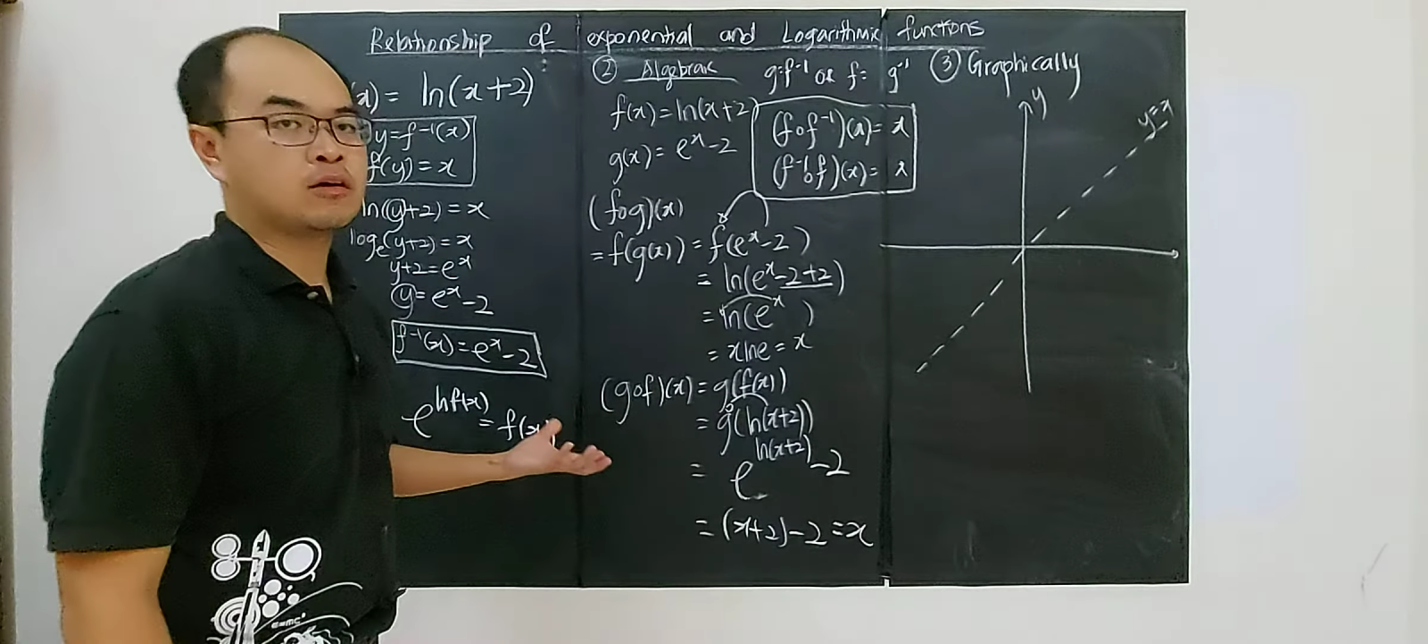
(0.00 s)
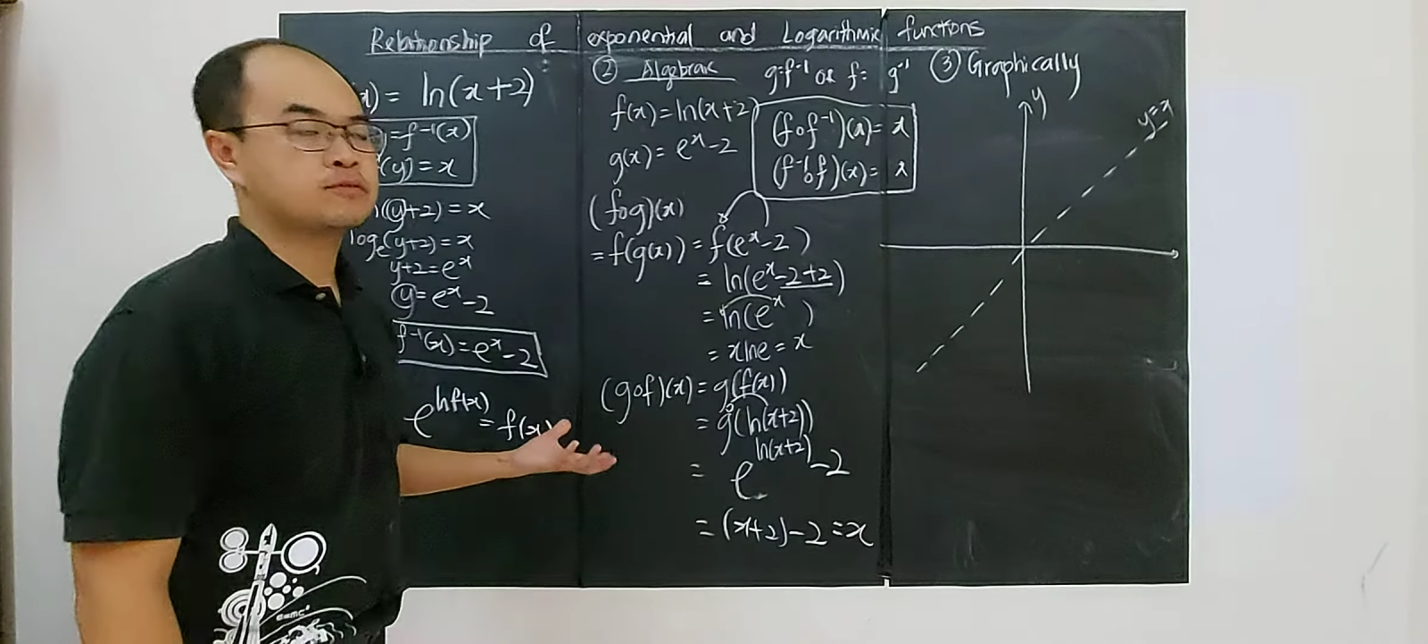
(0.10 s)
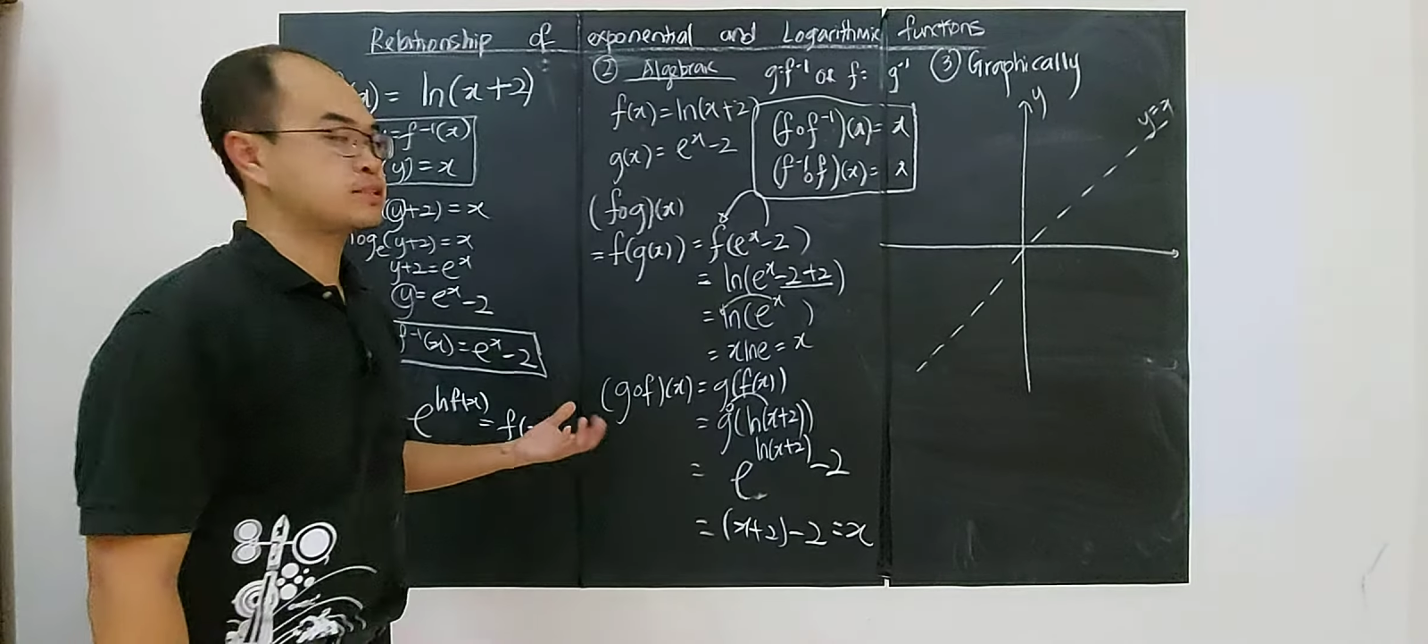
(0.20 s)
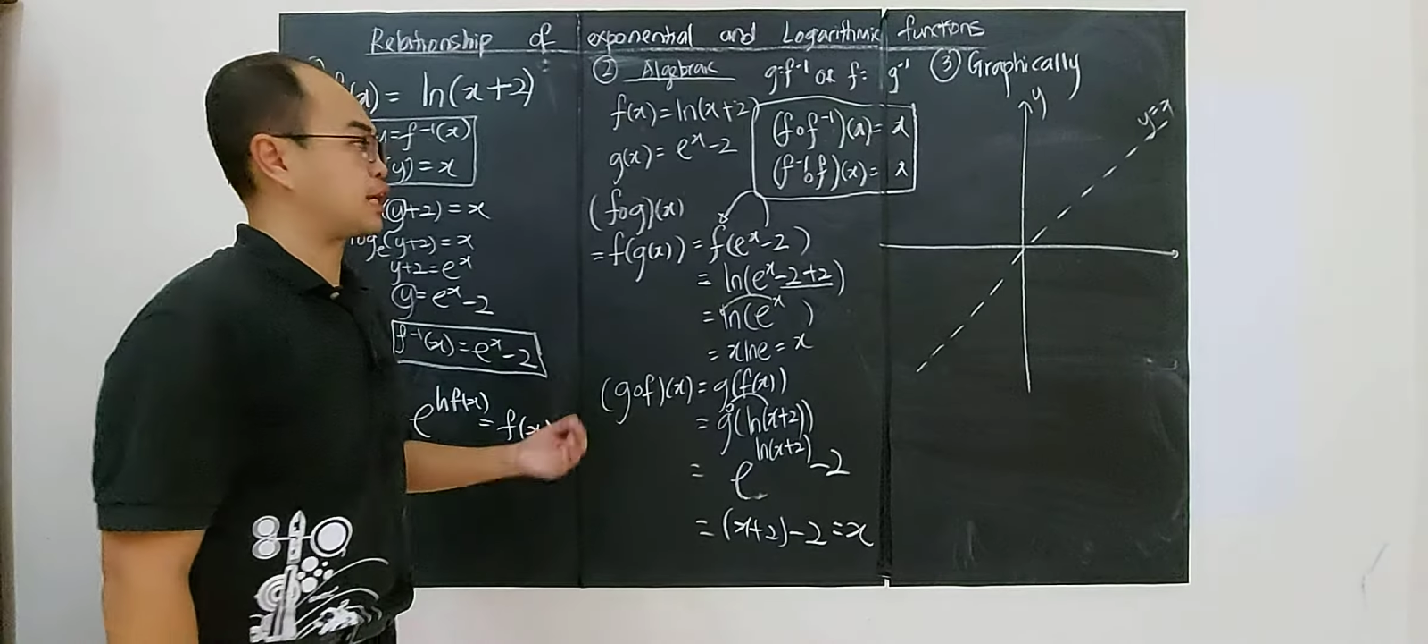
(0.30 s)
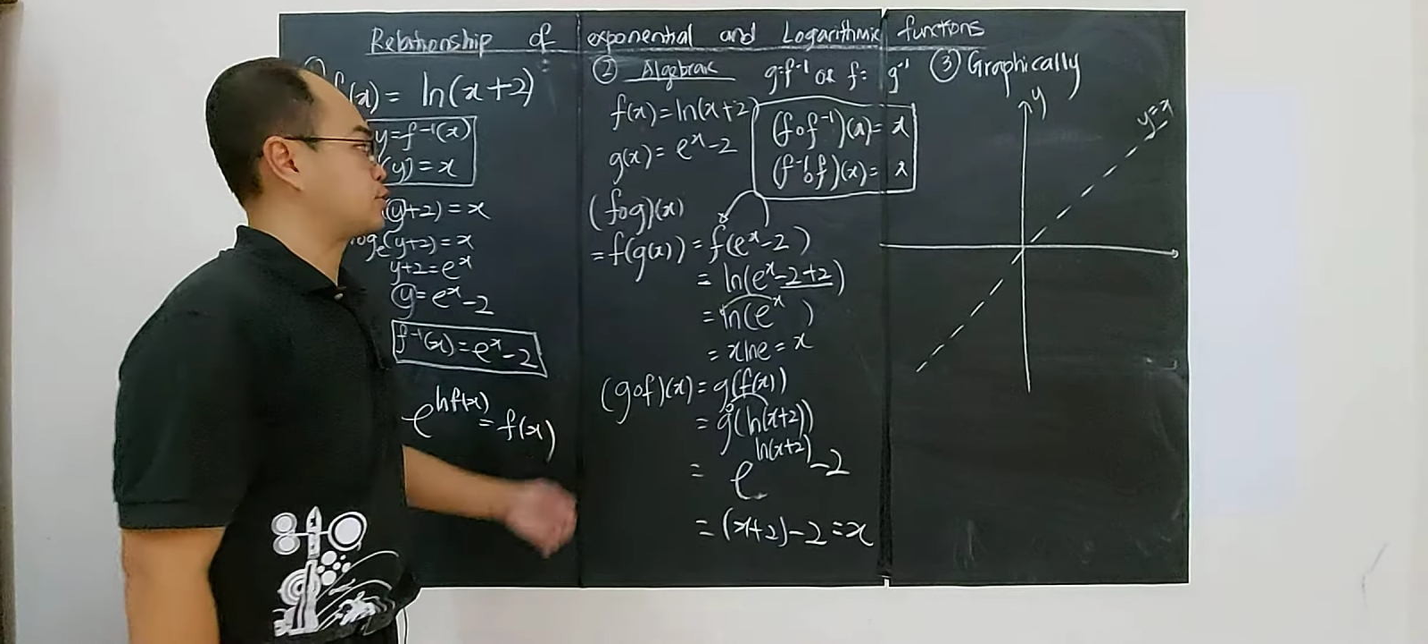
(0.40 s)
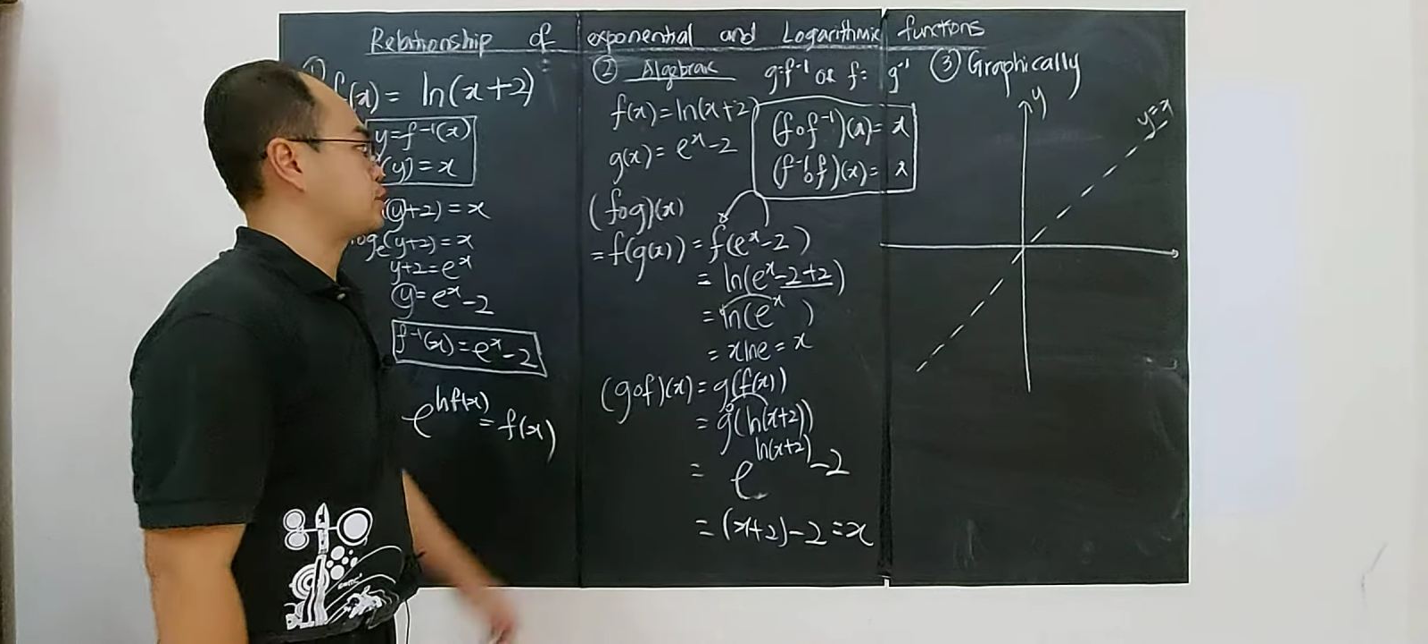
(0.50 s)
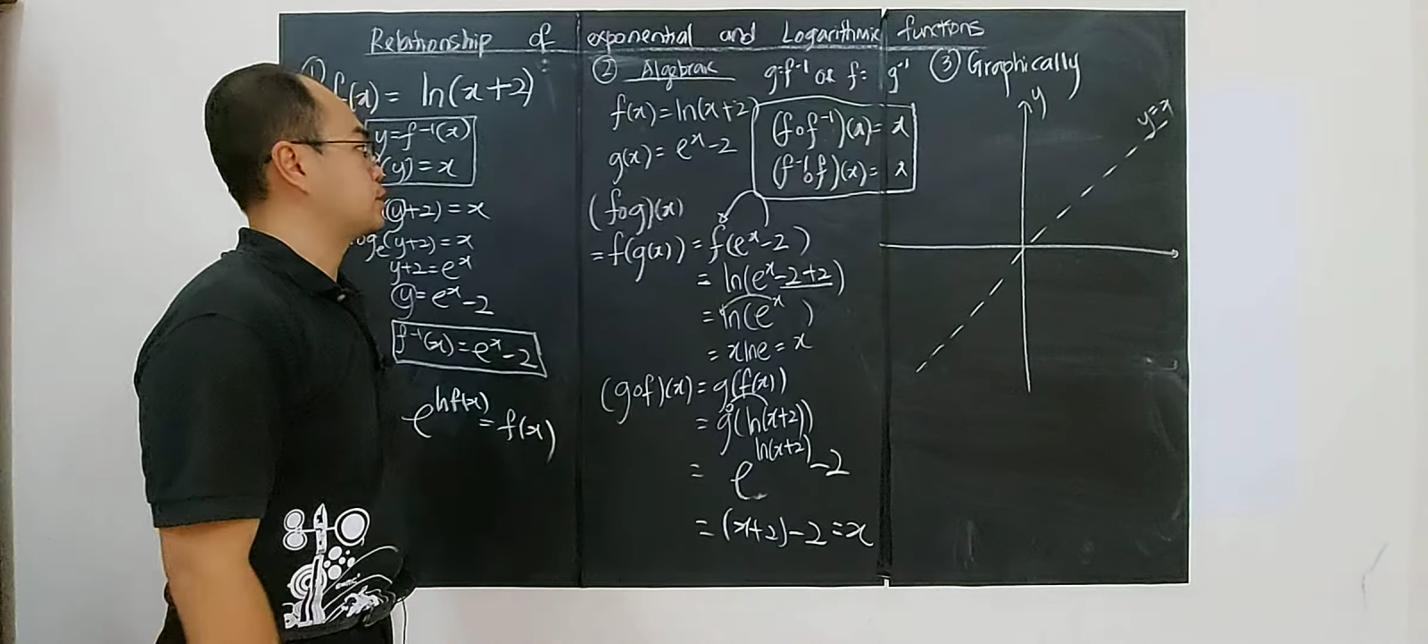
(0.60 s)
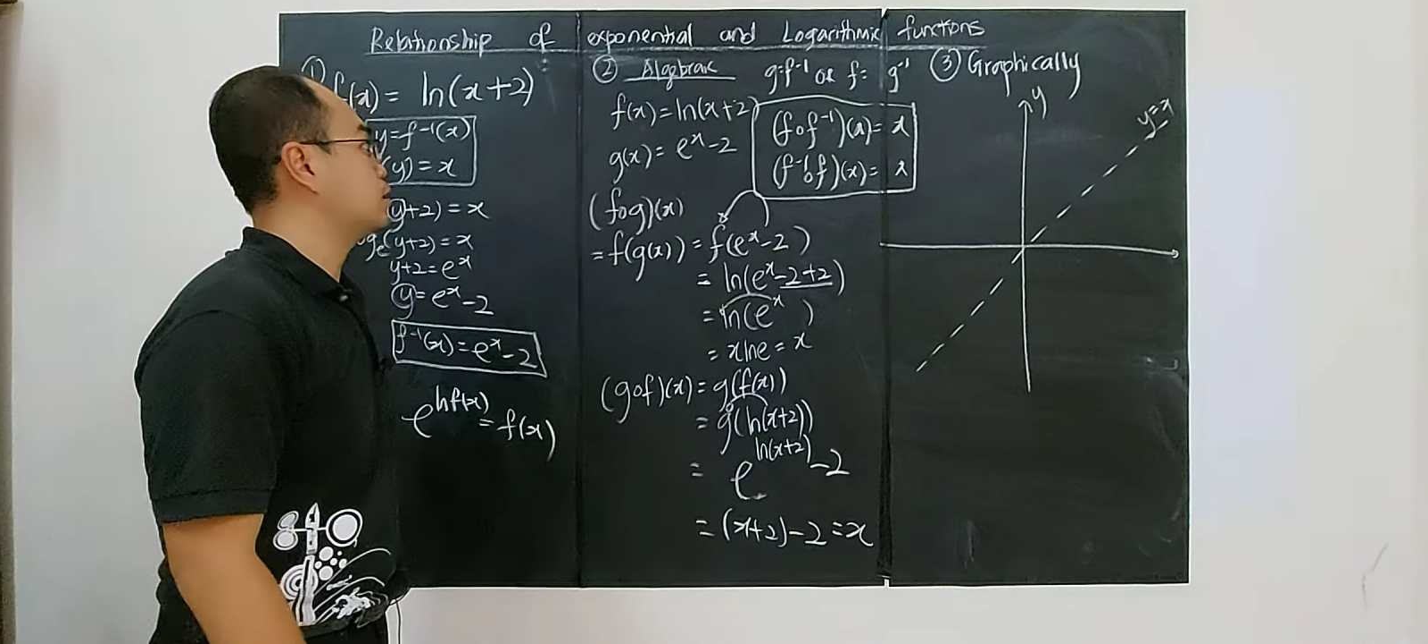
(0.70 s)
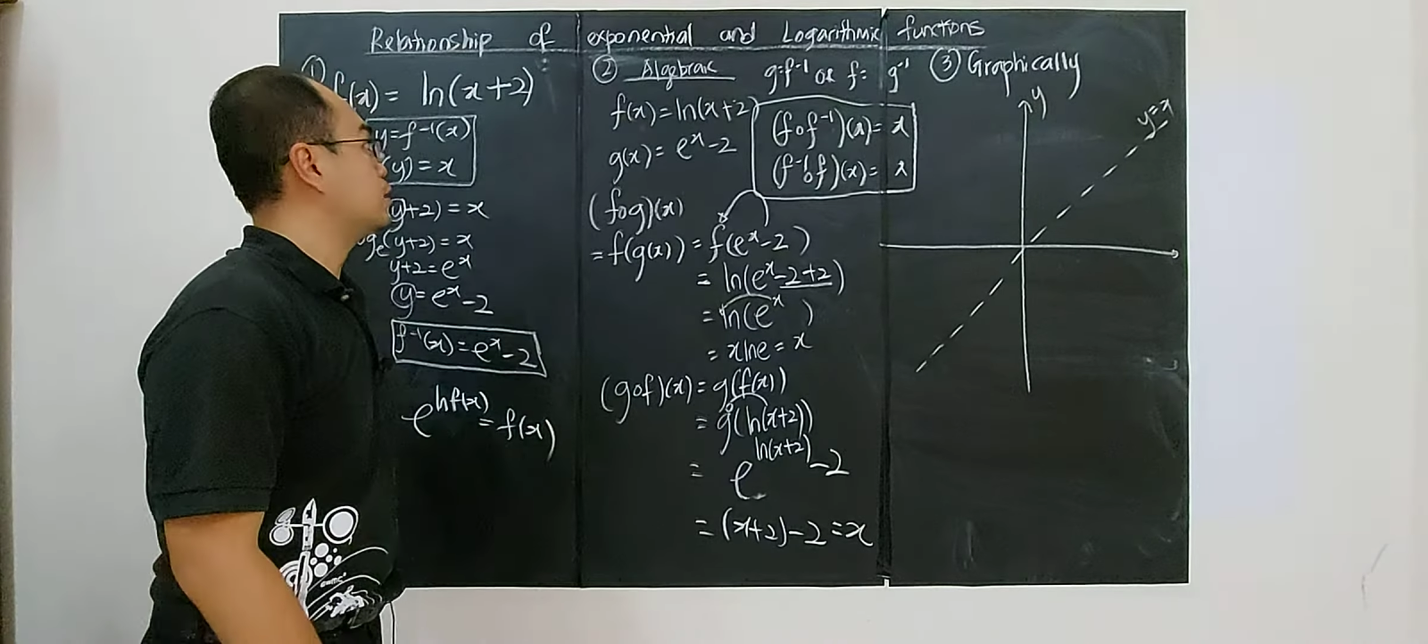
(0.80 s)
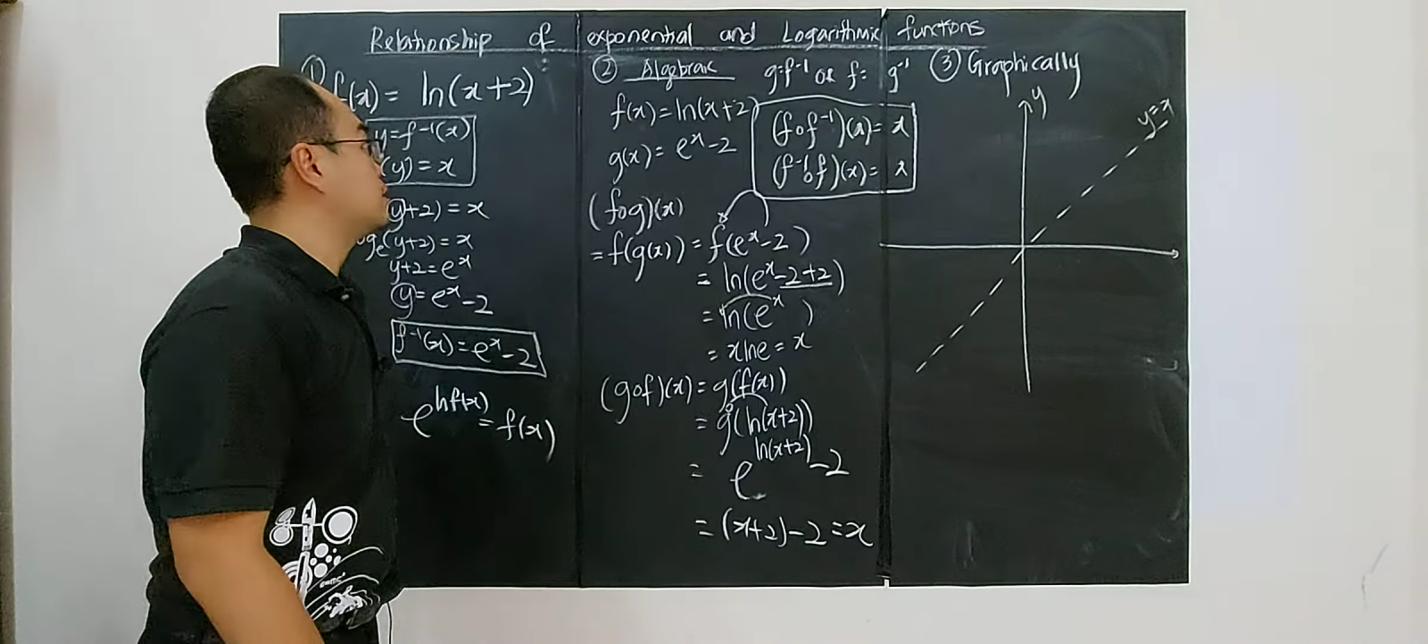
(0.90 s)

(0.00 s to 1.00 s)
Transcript: of sketching the